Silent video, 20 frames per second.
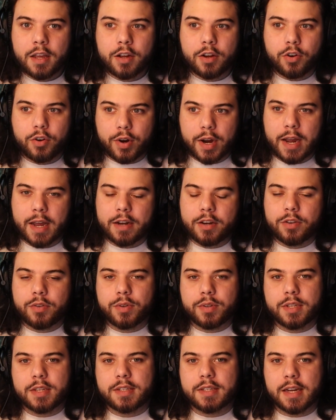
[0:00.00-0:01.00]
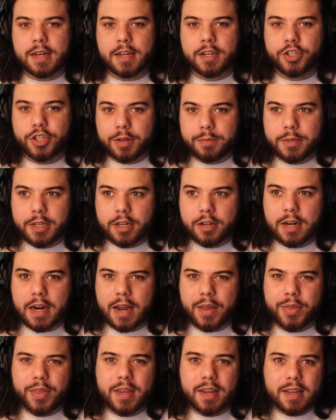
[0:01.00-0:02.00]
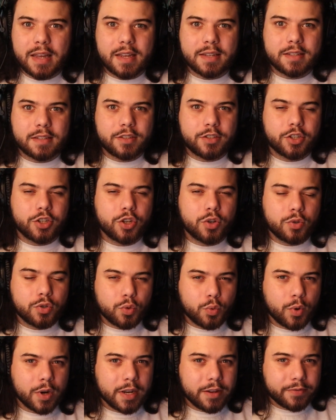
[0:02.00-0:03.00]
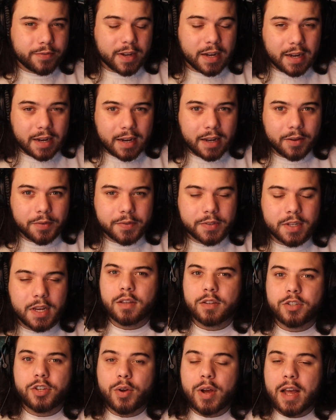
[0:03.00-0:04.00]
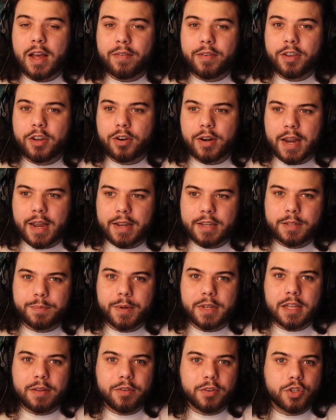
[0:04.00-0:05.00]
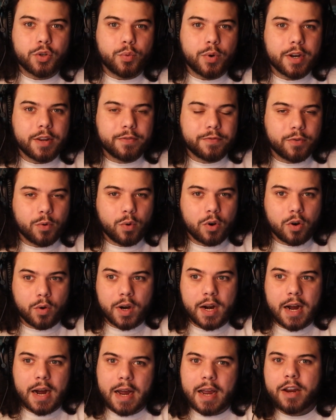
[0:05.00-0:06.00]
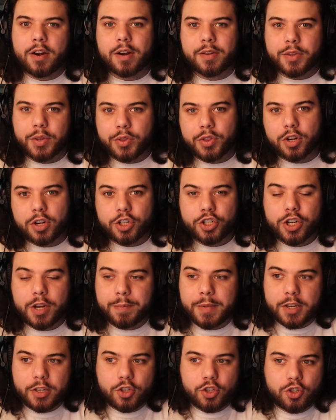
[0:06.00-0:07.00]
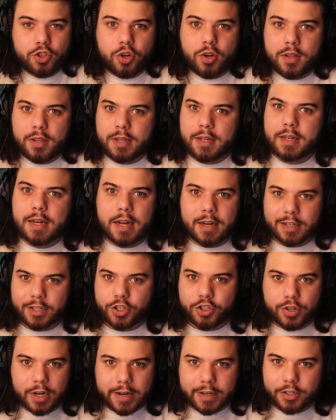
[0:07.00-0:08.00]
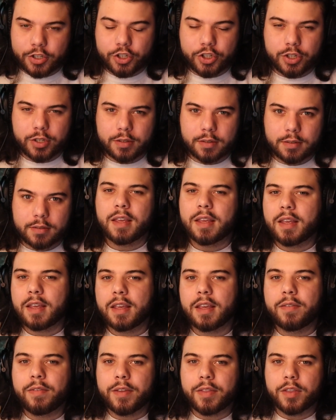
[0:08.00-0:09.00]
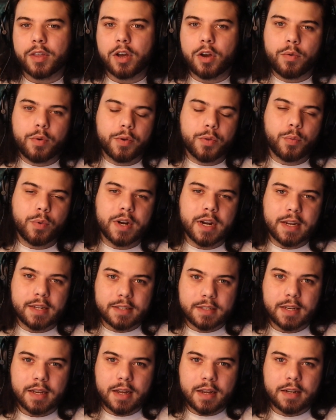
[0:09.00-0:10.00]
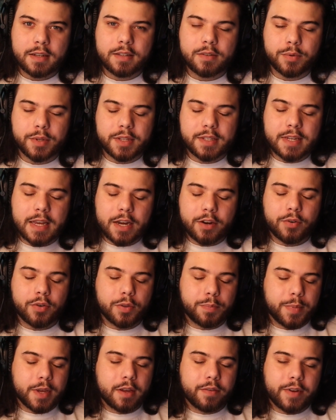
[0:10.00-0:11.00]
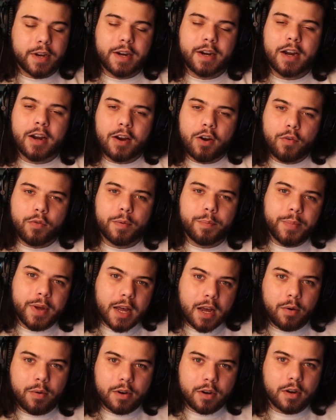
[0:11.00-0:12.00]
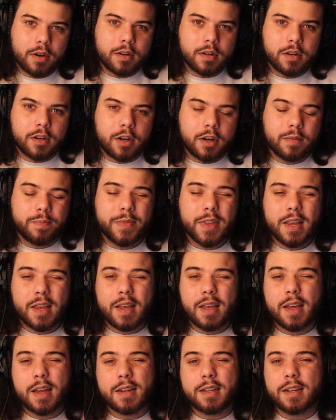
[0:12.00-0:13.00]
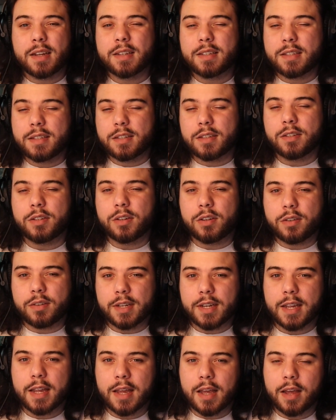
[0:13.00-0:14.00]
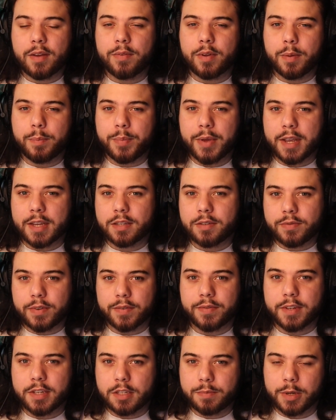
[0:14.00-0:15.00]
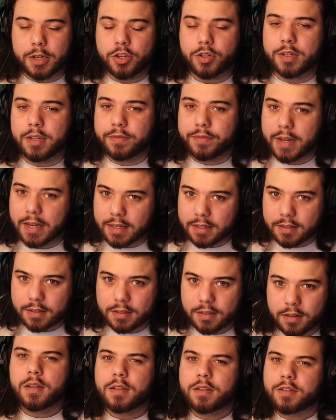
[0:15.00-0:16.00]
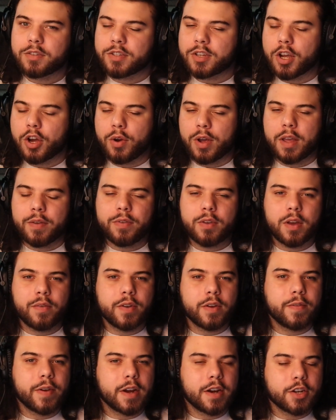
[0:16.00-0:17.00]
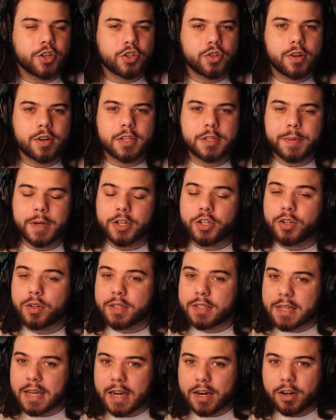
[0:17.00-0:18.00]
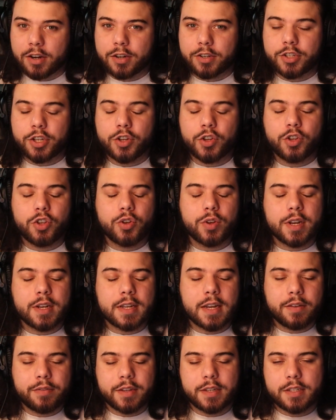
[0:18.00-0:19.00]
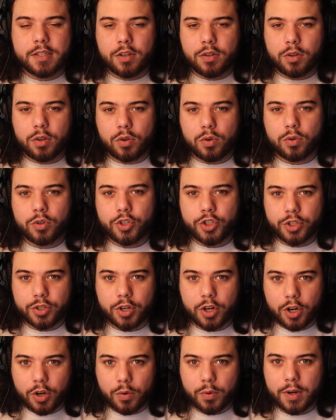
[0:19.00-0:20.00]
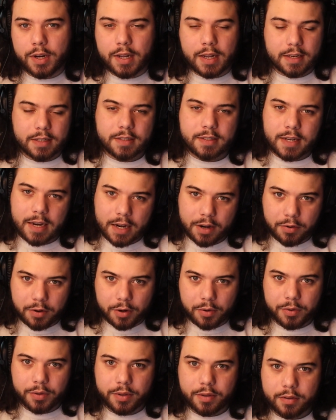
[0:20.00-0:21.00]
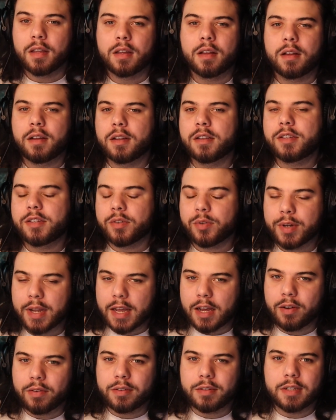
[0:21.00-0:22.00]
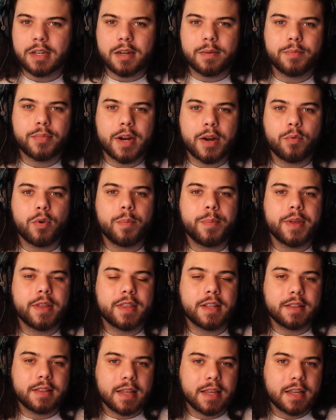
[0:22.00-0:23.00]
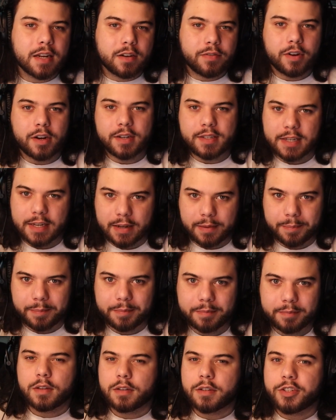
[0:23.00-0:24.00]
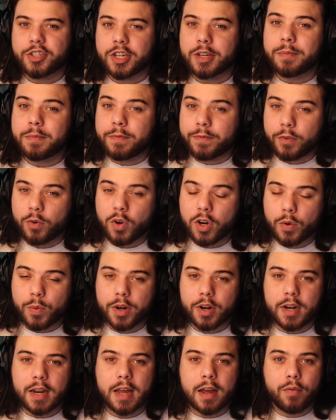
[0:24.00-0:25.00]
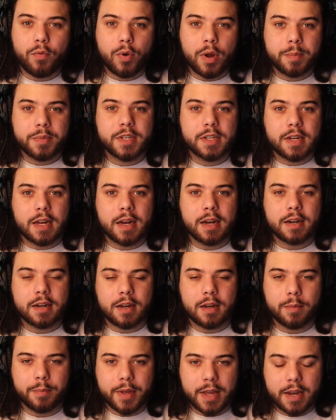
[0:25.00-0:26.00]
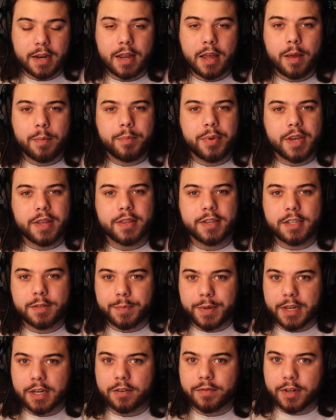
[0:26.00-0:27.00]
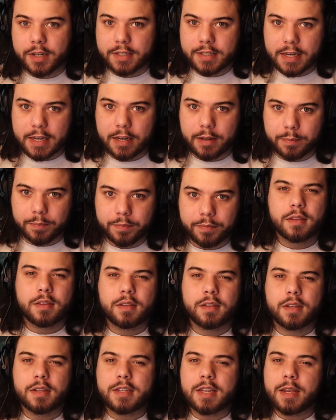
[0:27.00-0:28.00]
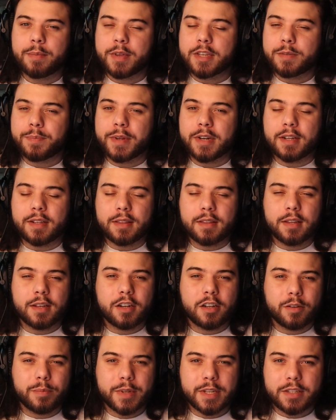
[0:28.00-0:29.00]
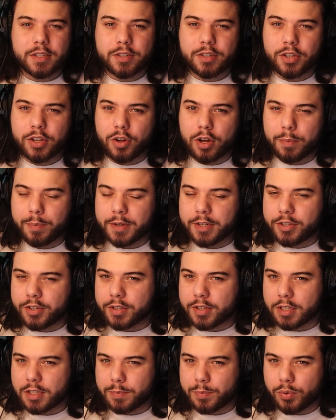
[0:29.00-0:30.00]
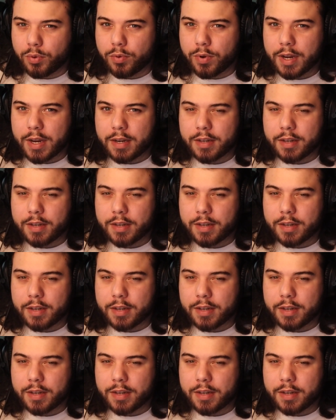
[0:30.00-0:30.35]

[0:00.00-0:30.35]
Grant, who is the second gym leader, I think has 2 25s, so having your ace be level 24 or higher at the third gym is certainly not a stretch. Even though with what I said, with Tangrowth being very overpowered early on, it does still only have a base 50 special defense. So if you have a very strong special attacker or two, you can definitely still hold your own against Tangrowth. Also now, Lombre will be the lead of our team. Gym 4, we're going to have Whimsicott come in and be the speed of our team. The team has been a little bit slow up until this point,